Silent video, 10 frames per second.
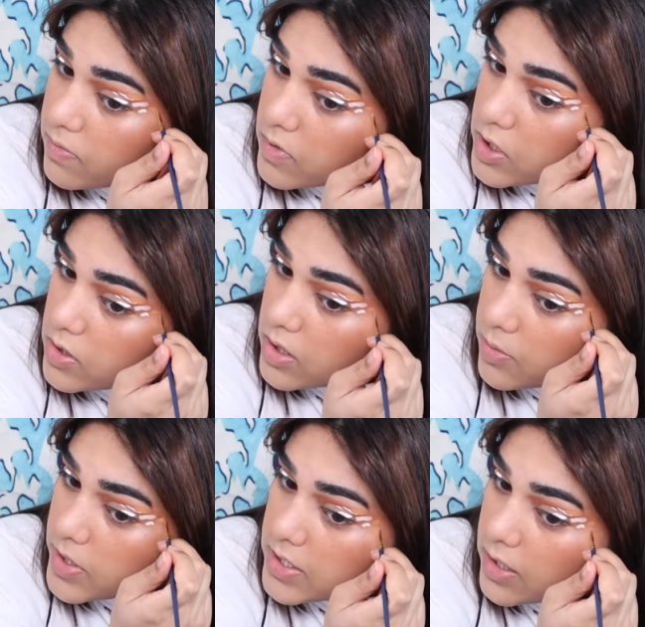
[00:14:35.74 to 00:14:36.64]
Shows that are
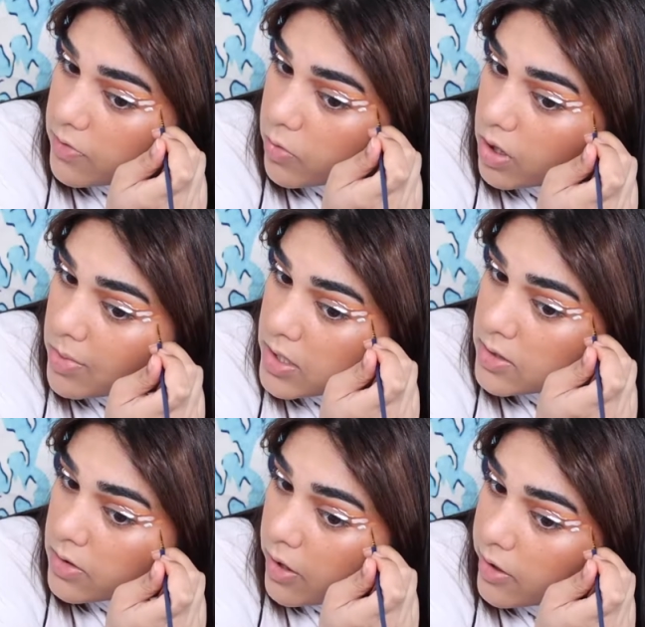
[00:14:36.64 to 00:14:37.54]
basically 40 minutes
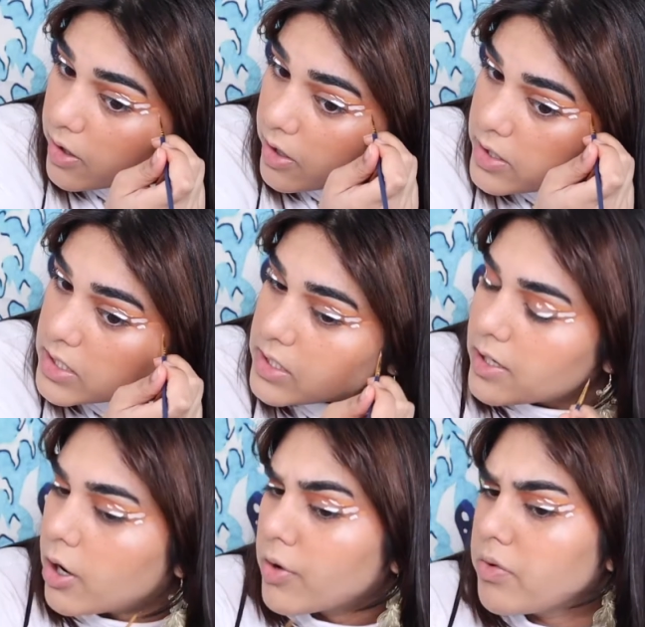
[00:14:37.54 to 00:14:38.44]
or longer. It's just like
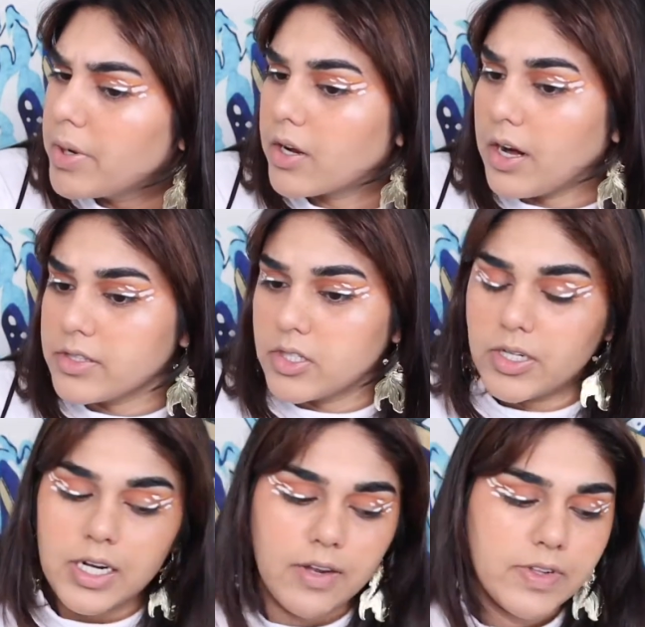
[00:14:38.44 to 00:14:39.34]
hard for me to
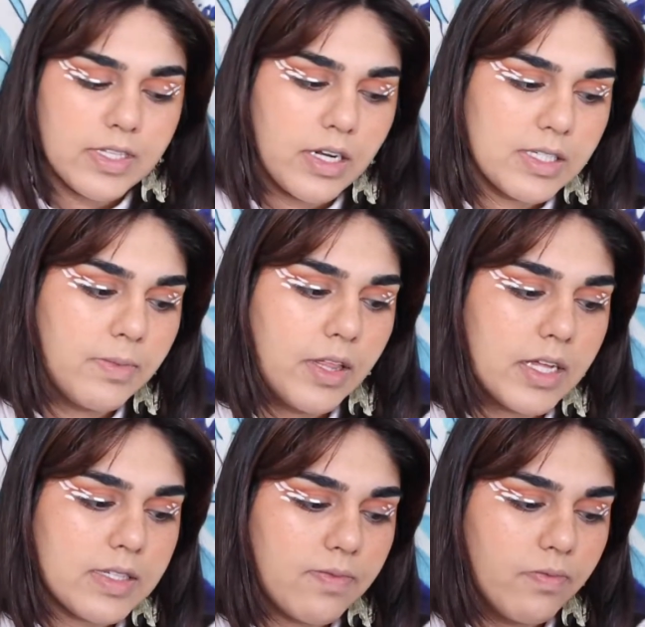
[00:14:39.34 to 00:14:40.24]
concentrate if it's not something
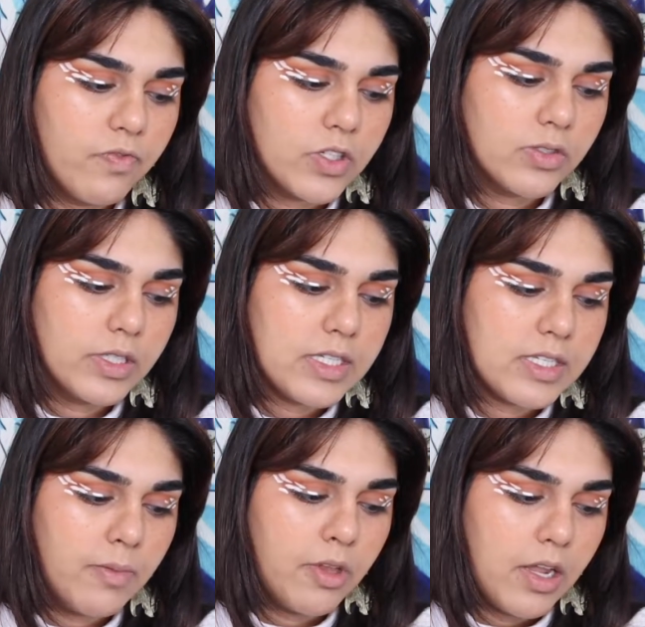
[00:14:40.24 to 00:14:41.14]
that's visually
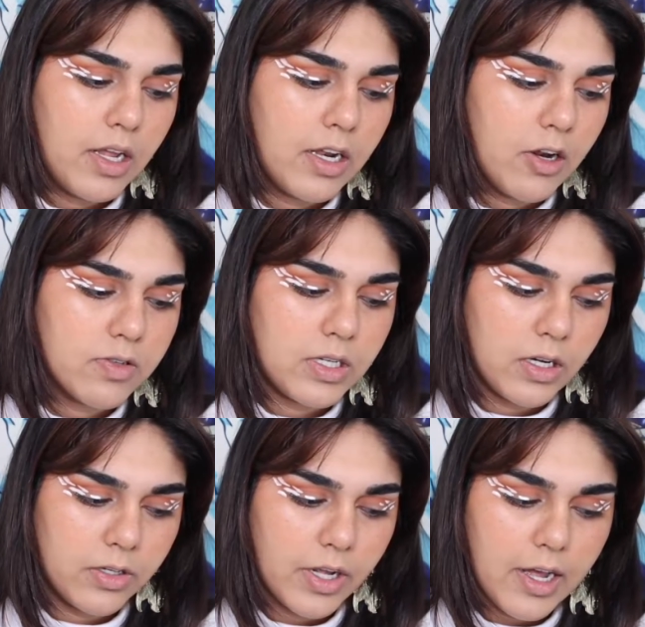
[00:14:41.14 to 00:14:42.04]
stimulating and interesting
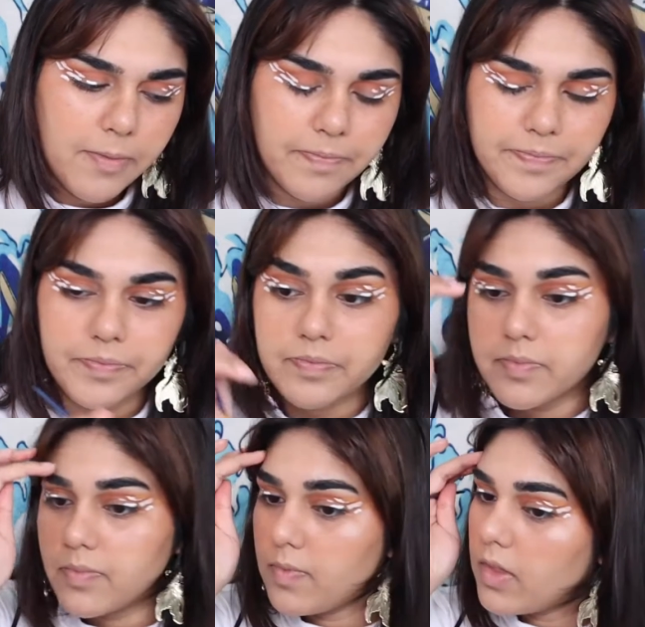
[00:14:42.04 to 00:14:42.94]
to look at.
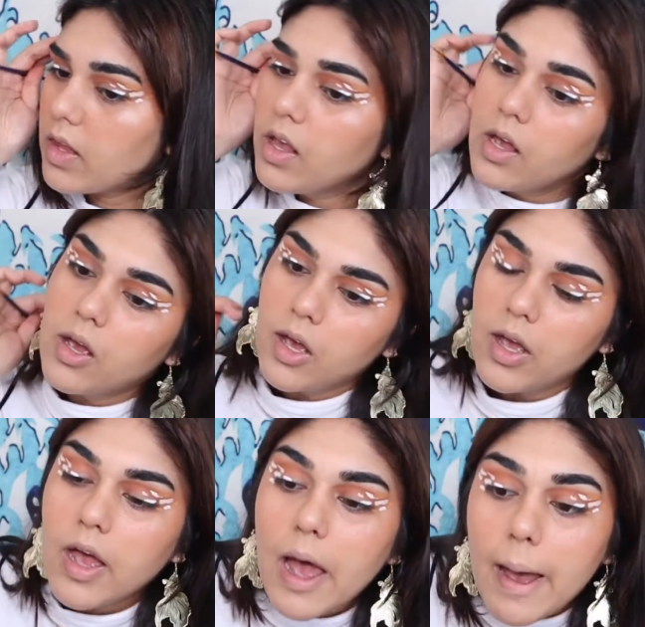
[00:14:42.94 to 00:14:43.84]

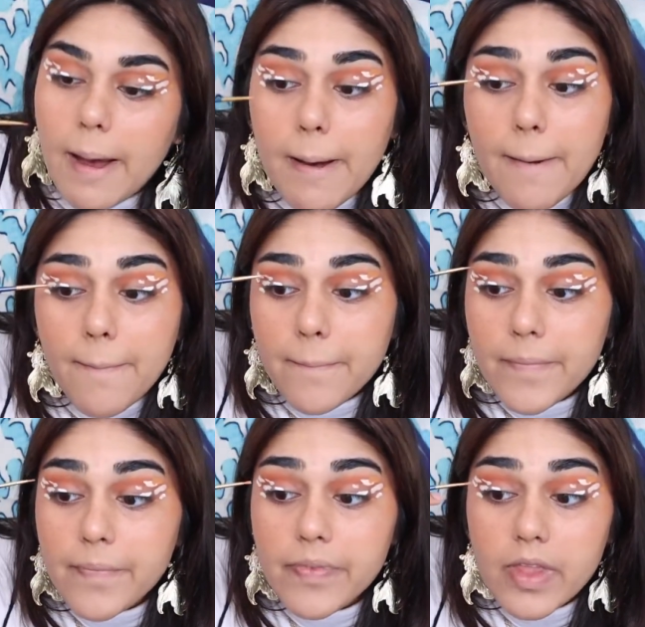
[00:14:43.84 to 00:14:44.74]

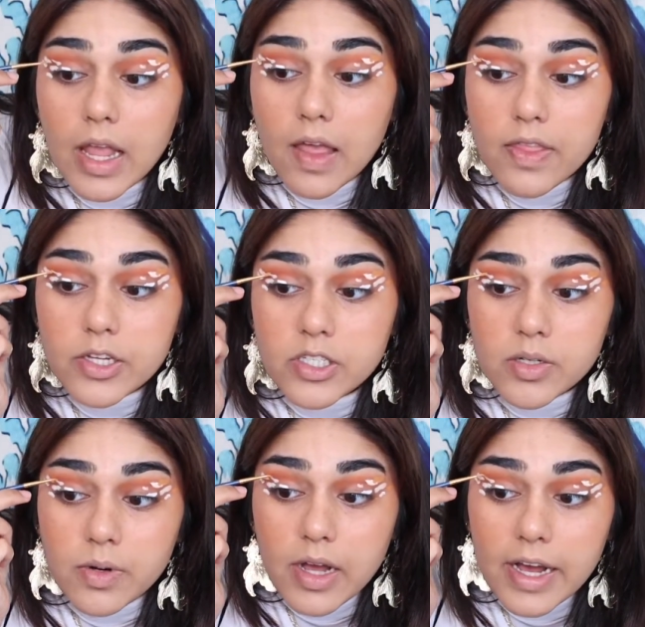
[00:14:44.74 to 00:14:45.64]
And this
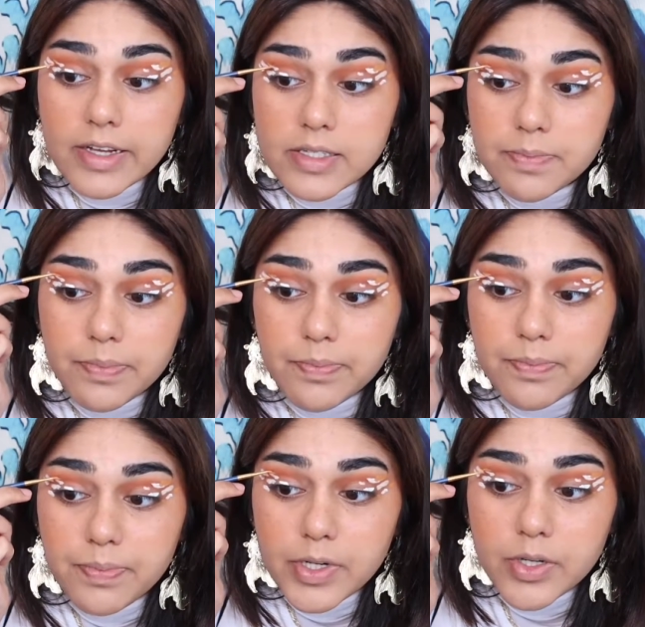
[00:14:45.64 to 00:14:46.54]
show has
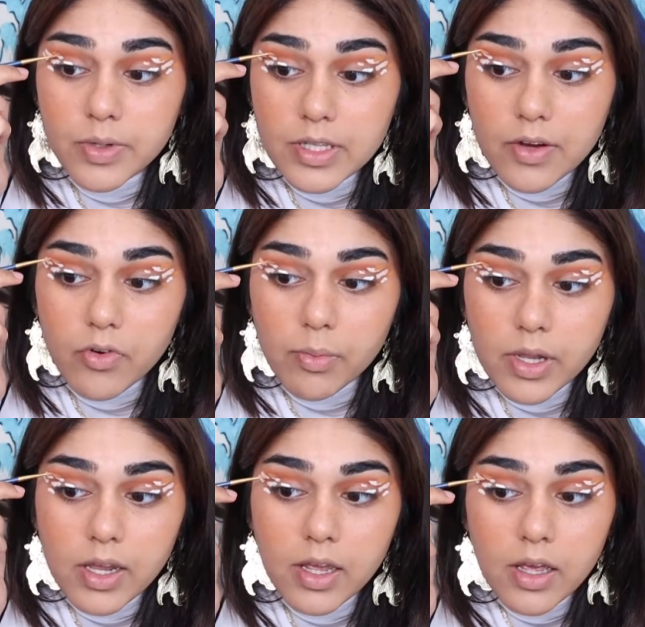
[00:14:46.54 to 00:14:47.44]
been doing that for
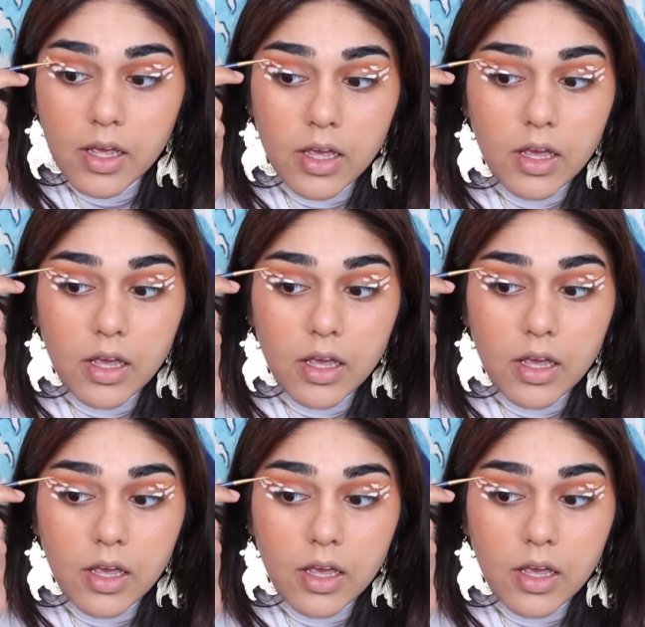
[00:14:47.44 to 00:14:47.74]
me.